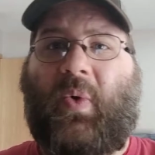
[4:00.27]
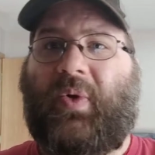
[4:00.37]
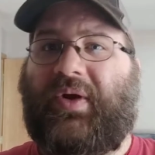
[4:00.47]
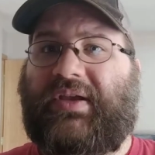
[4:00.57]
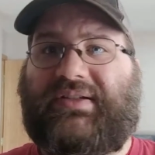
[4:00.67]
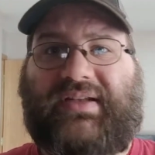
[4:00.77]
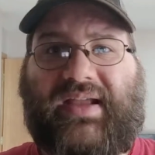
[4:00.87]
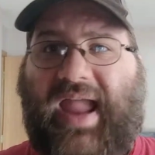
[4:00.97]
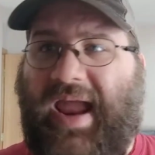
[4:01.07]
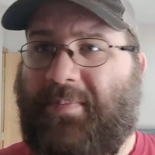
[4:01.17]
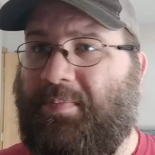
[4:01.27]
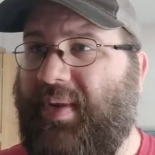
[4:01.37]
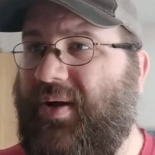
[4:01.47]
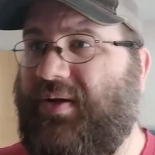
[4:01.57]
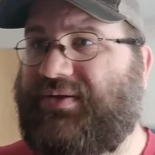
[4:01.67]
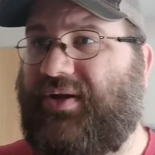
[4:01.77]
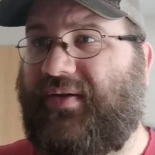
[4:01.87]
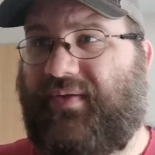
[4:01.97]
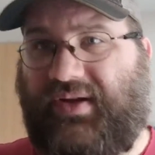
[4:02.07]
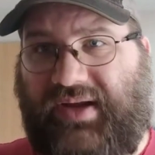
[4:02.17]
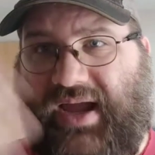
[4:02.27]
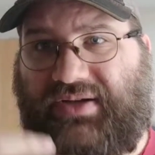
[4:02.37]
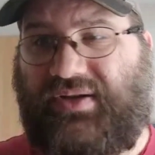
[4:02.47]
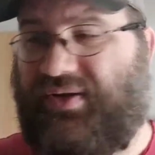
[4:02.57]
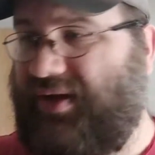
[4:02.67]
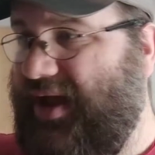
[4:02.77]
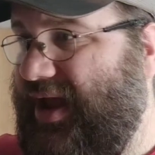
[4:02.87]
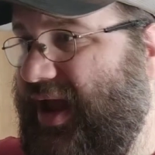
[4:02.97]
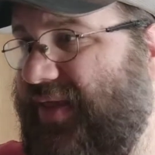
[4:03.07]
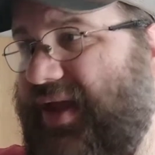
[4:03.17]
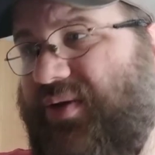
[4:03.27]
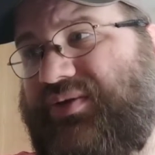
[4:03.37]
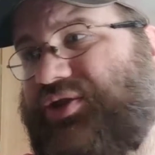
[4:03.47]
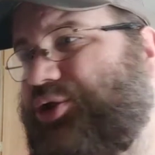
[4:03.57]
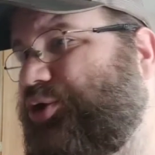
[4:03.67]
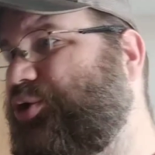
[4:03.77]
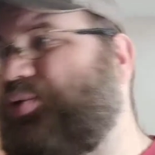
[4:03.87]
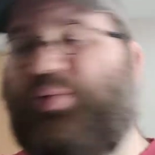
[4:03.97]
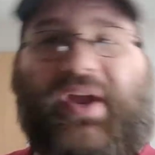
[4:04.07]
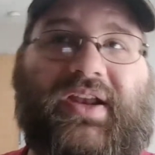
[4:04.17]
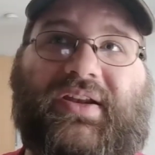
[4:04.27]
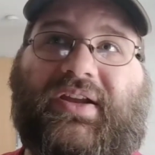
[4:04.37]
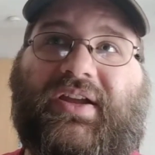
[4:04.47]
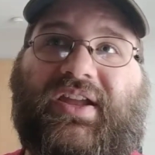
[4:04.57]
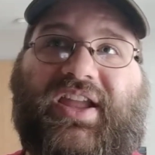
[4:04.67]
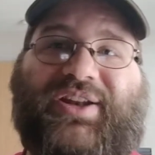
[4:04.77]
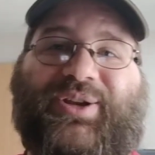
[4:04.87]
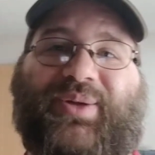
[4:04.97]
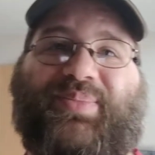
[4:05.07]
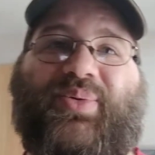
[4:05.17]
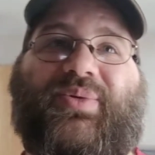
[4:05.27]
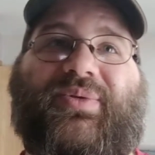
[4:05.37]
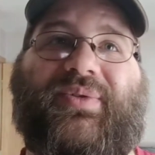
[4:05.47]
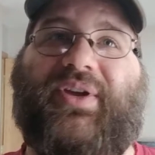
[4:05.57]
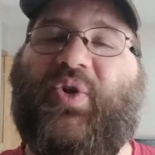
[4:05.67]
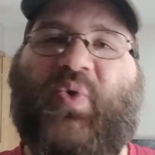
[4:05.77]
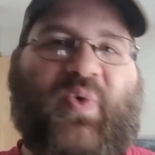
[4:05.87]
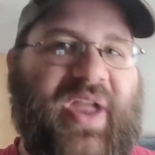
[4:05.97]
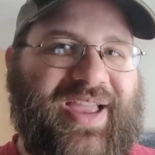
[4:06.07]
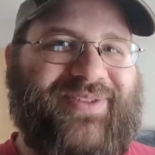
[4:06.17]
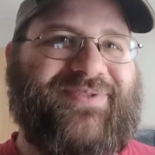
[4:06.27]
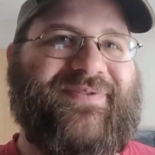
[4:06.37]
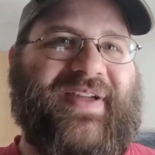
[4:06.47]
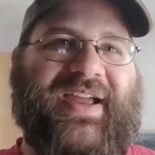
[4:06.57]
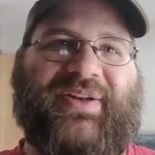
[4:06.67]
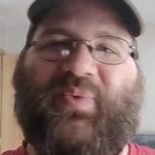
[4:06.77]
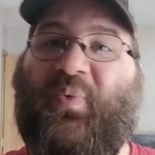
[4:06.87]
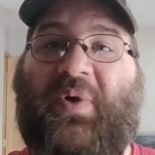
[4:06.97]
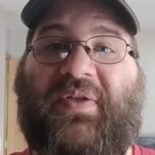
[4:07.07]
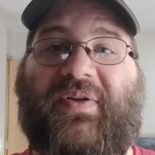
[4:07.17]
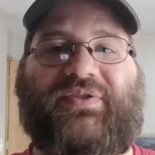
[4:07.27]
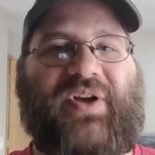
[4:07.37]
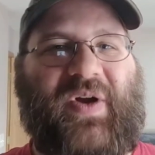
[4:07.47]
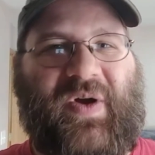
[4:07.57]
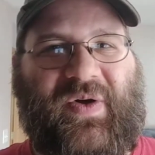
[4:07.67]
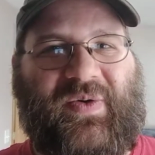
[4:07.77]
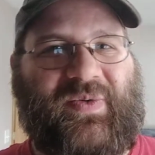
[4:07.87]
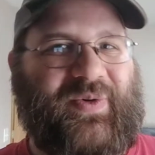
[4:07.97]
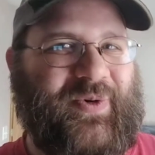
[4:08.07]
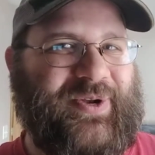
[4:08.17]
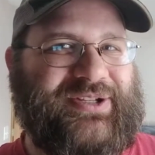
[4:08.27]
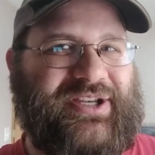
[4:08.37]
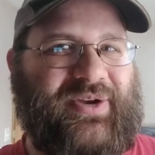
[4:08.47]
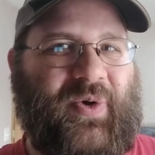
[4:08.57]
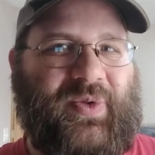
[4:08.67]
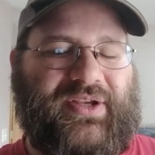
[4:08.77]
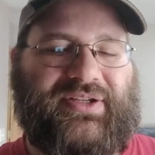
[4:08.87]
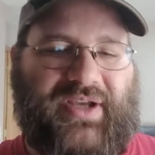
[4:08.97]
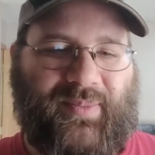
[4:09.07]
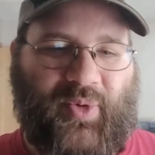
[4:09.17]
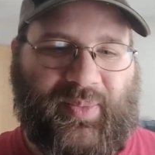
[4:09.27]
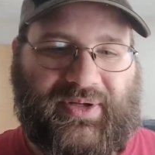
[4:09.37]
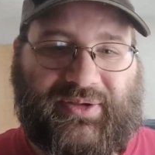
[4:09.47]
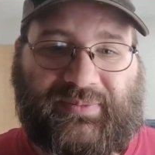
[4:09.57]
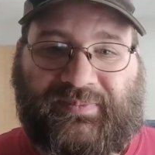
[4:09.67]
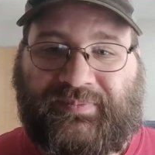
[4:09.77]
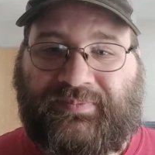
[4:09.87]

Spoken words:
or his dick and balls off attached to the hook, and that goes straight into the pool. Great effect. One of those, oh, cringy, holy shit moments.